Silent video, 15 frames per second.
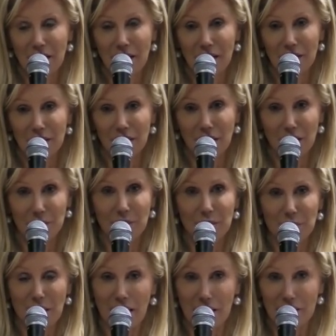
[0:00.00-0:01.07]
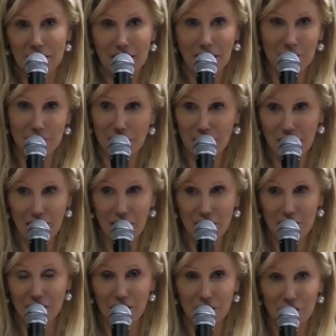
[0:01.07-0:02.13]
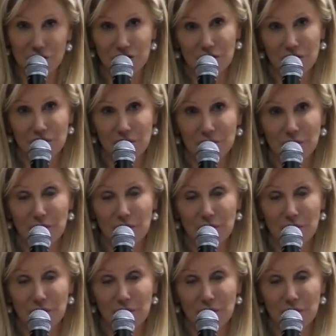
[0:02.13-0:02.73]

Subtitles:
And a lot of people are handicapped, they can't, a lot of children,